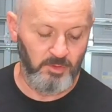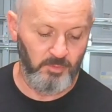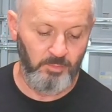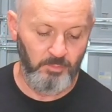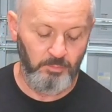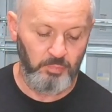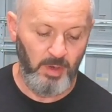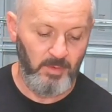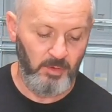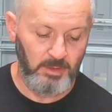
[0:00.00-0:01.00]
They're
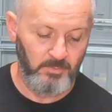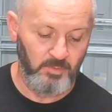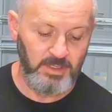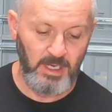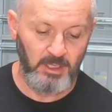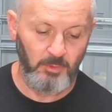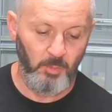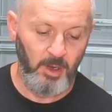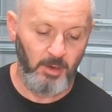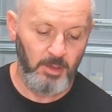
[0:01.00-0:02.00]
primarily for daily
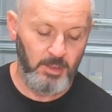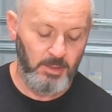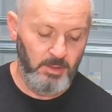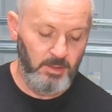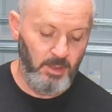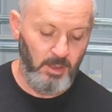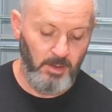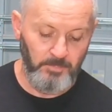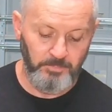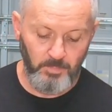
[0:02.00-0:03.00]
wear.
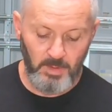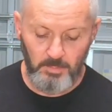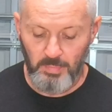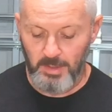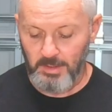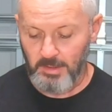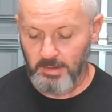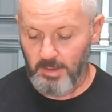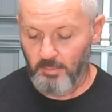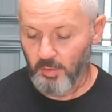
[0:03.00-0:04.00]
But
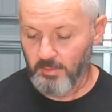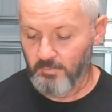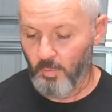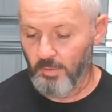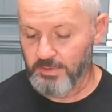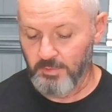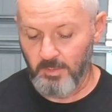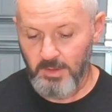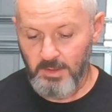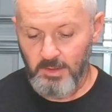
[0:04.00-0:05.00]
I'm looking forward to
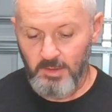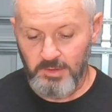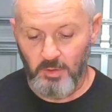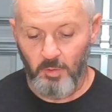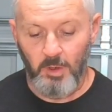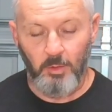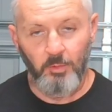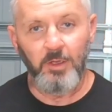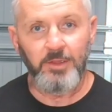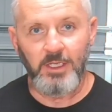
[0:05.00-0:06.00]
them. So I
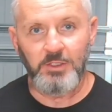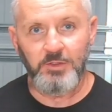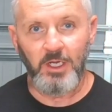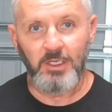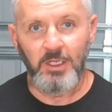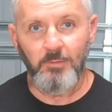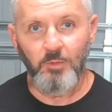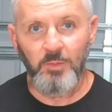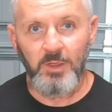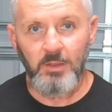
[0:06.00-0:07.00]
really thanks for checking in
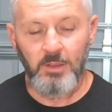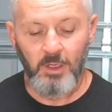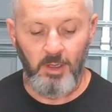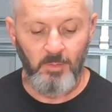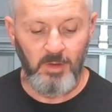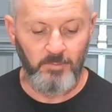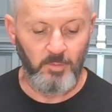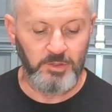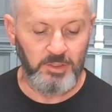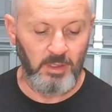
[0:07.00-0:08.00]
with me. My
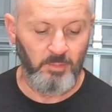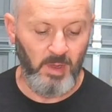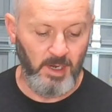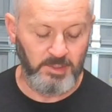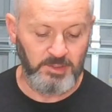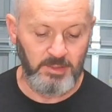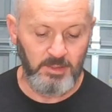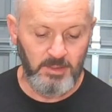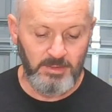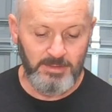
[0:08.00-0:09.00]
first
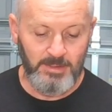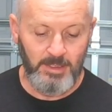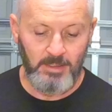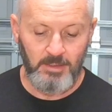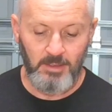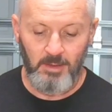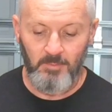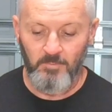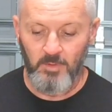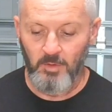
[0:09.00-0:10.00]
unboxing,
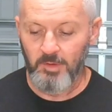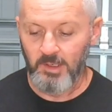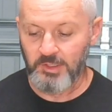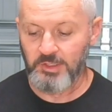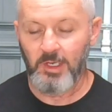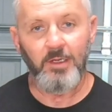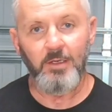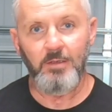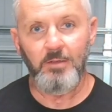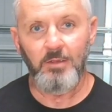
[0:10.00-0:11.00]
and very
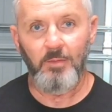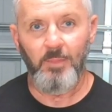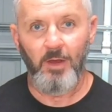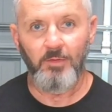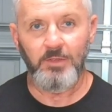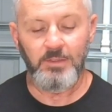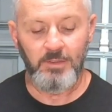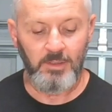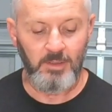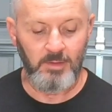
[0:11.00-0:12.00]
excited about
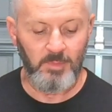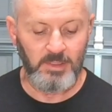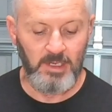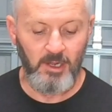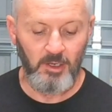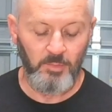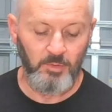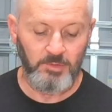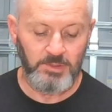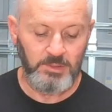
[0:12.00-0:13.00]
my Danner
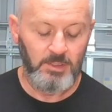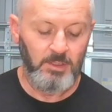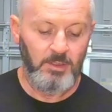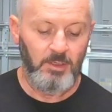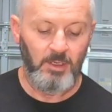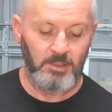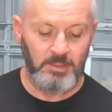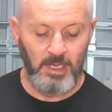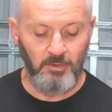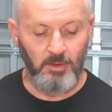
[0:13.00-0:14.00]
boots.
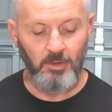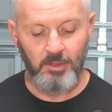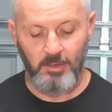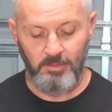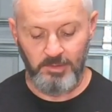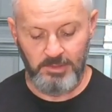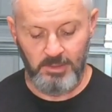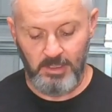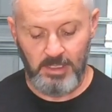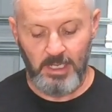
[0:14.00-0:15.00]
Danner elk hunters.
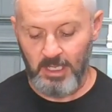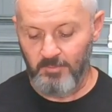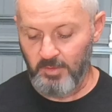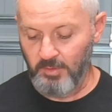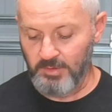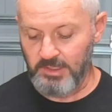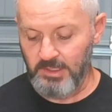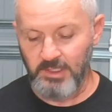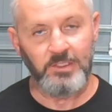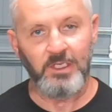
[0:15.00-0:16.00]
Not a lot of videos on
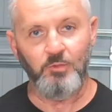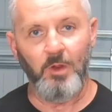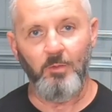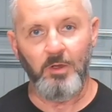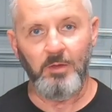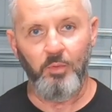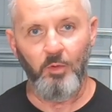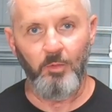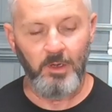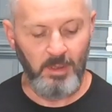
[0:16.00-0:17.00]
these. That's why I wanted to put
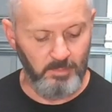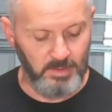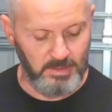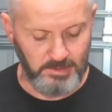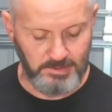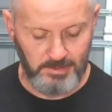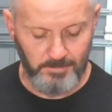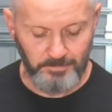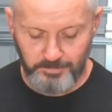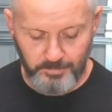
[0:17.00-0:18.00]
one up, because
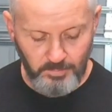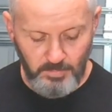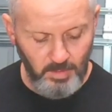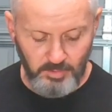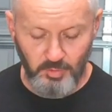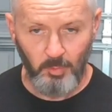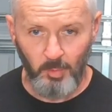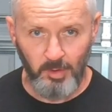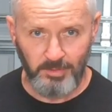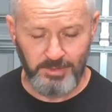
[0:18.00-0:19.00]
there's only
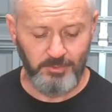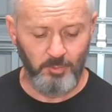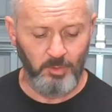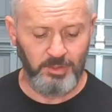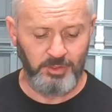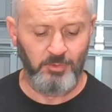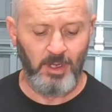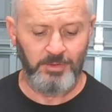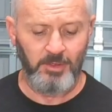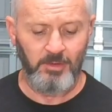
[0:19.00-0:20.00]
one or two
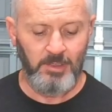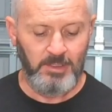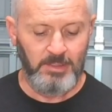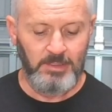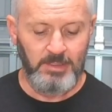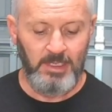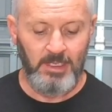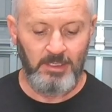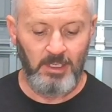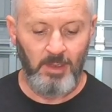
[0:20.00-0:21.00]
out there.
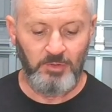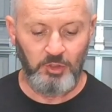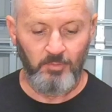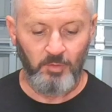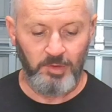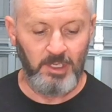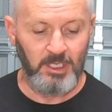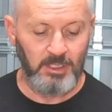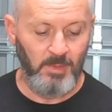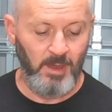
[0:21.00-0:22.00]
And you're
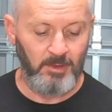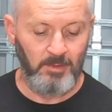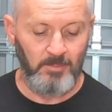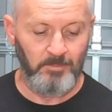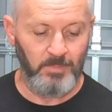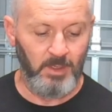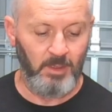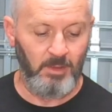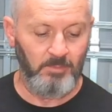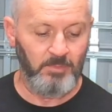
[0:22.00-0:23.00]
thinking about
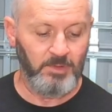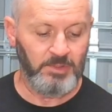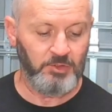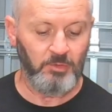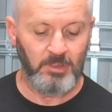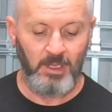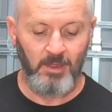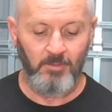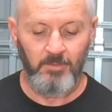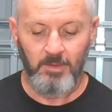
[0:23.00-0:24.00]
them, you certainly
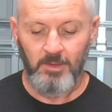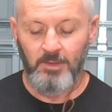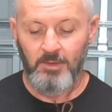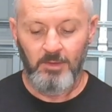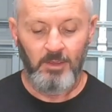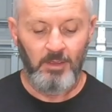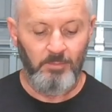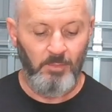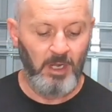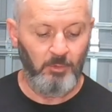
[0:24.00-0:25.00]
have
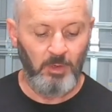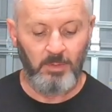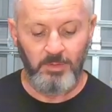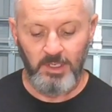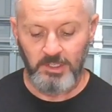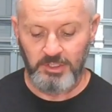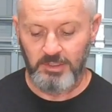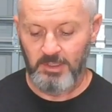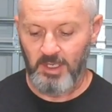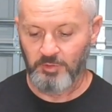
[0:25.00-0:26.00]
my
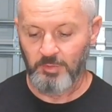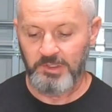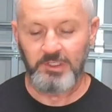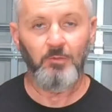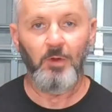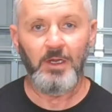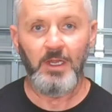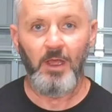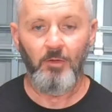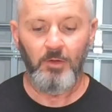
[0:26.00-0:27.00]
recommendation as we sit right
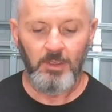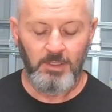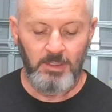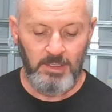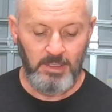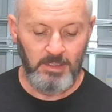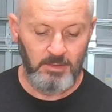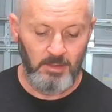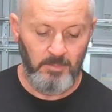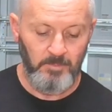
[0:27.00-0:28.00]
now.
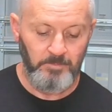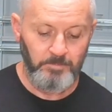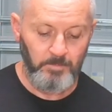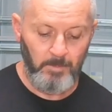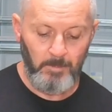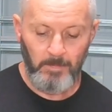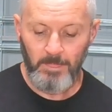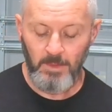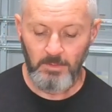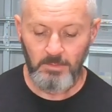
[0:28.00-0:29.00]
And
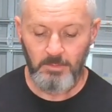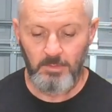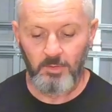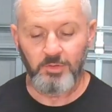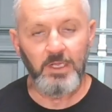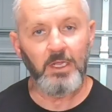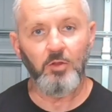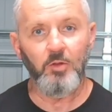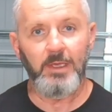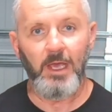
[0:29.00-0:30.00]
go take a
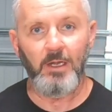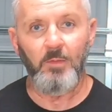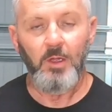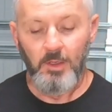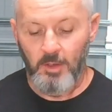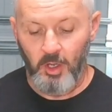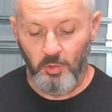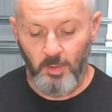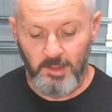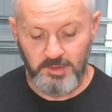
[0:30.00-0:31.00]
look at them.
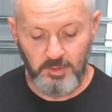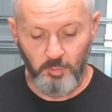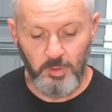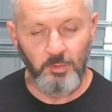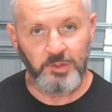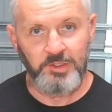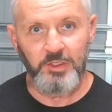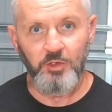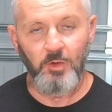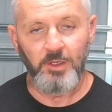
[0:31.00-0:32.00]
Otherwise, we will
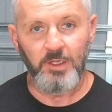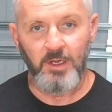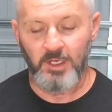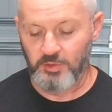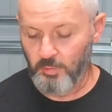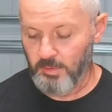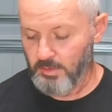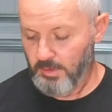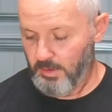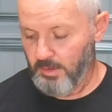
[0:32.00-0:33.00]
see you on the next
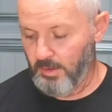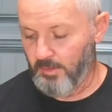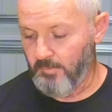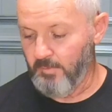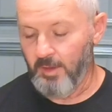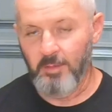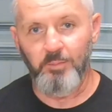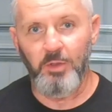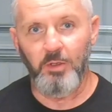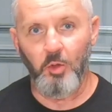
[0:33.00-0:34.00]
one
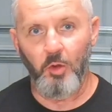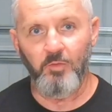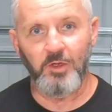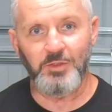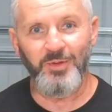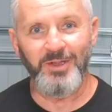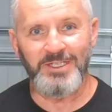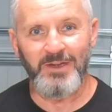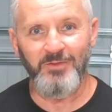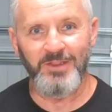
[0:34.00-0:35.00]
of Bill Over
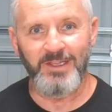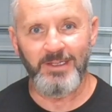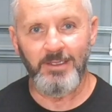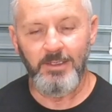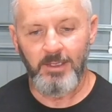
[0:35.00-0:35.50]
Explains Everything.